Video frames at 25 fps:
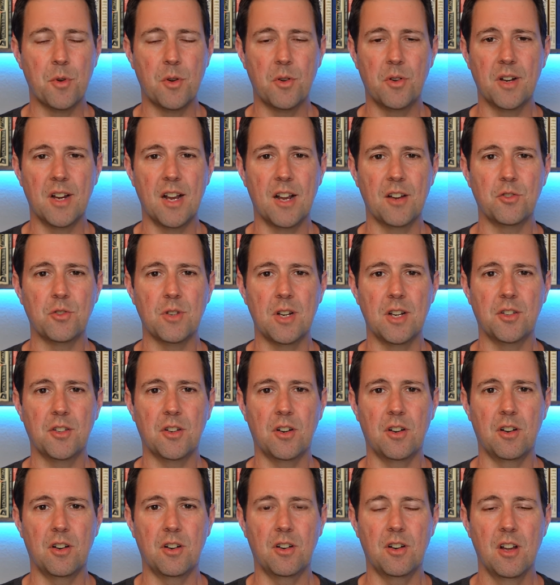We already got Trea
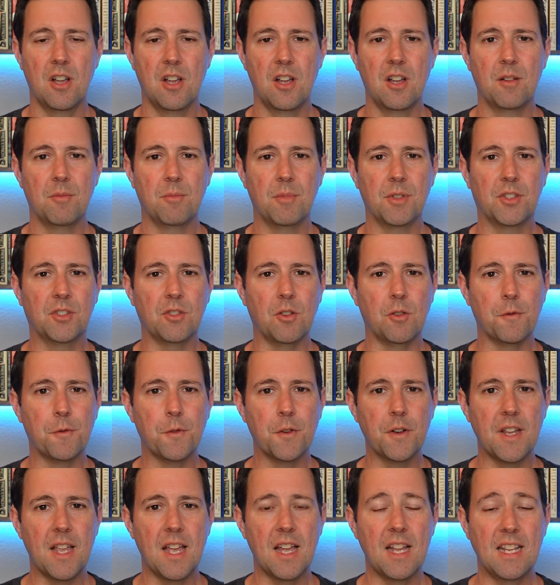Turner, but don't
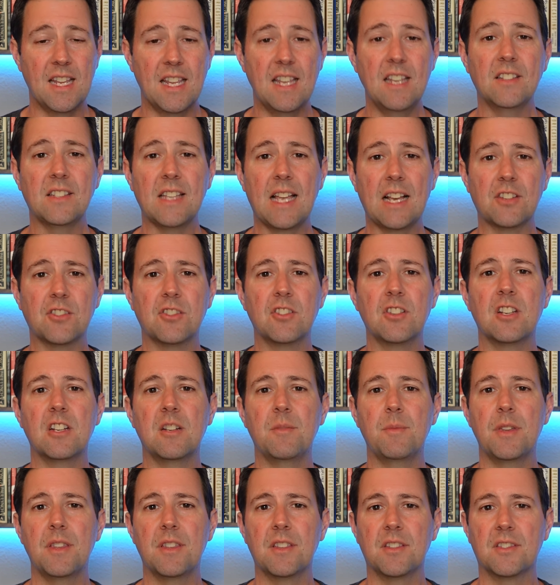forget he's actually going
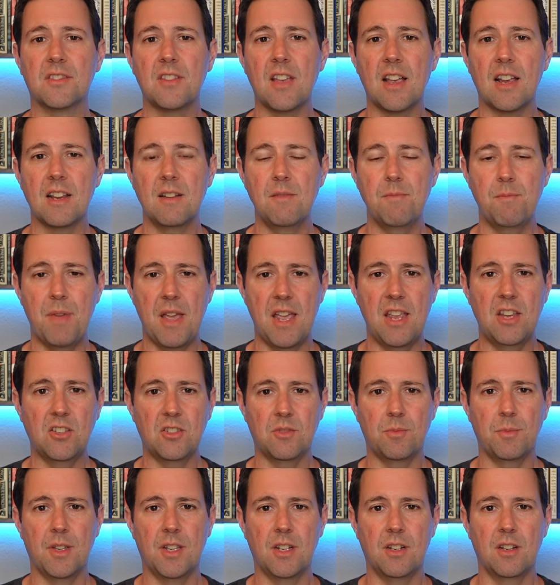to be the second
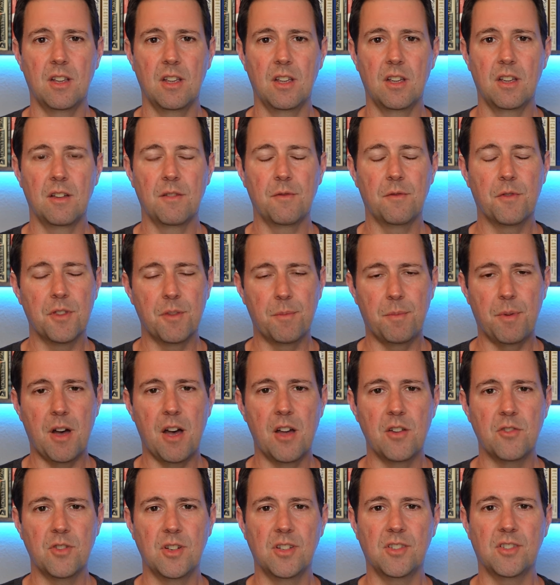baseman for the
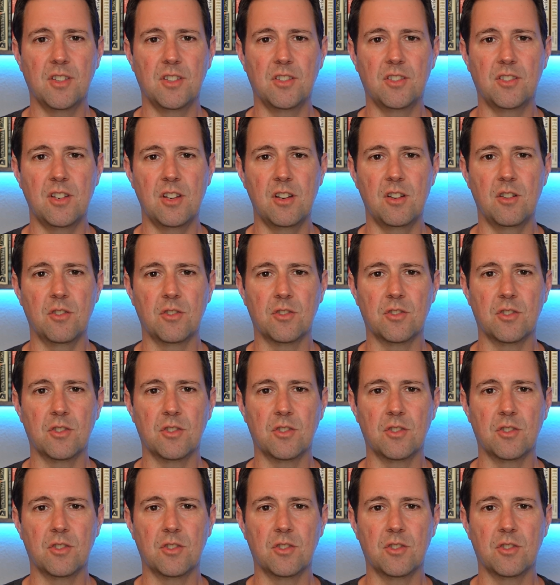Padres this year.